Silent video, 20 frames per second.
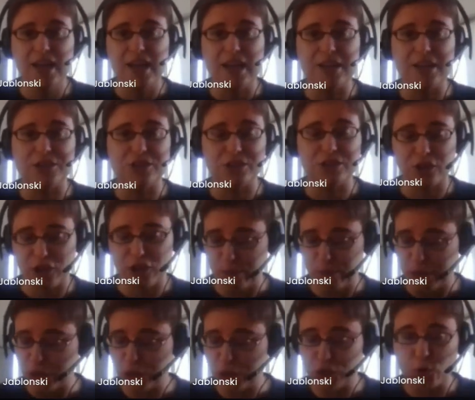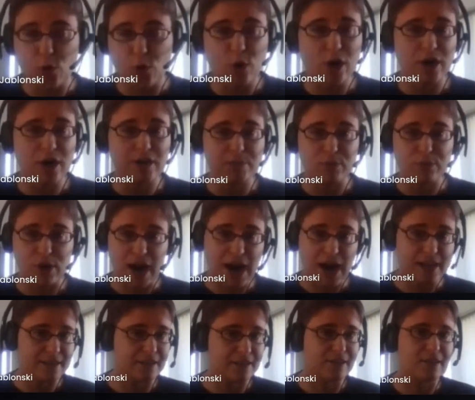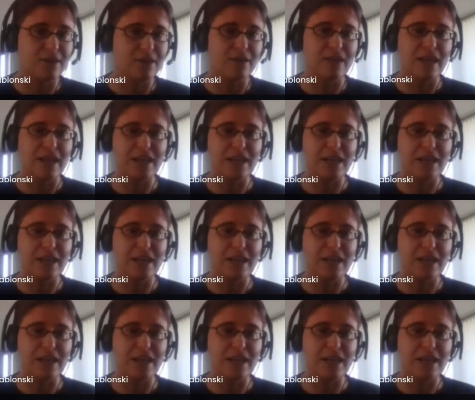It's just going to be short, practical,